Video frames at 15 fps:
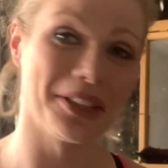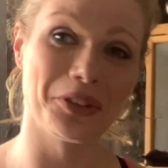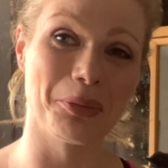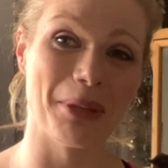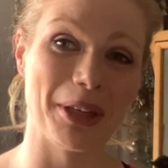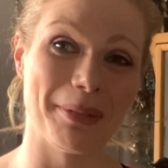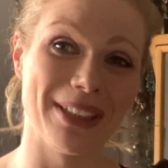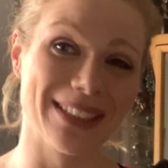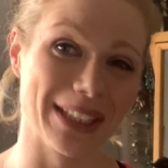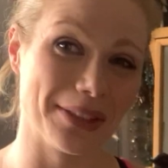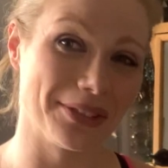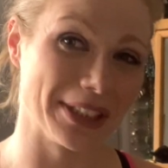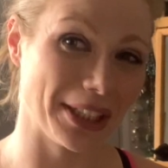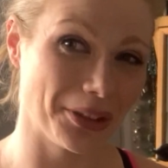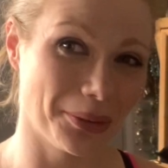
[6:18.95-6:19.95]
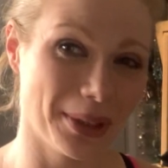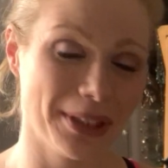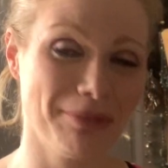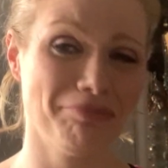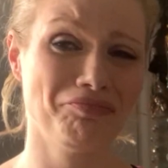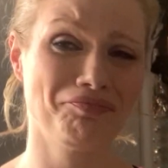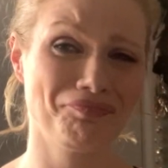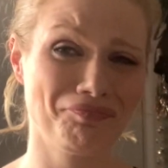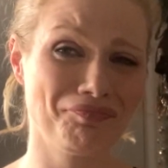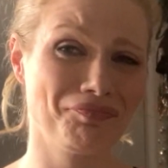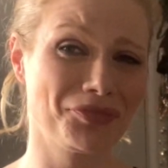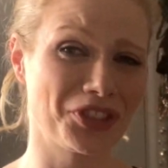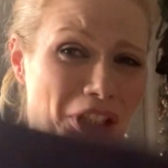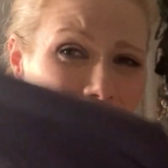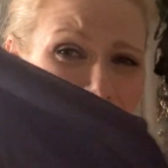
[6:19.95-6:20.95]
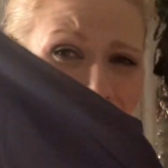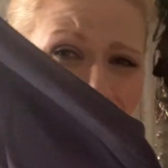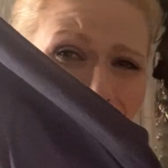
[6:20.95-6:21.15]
made myself another one. So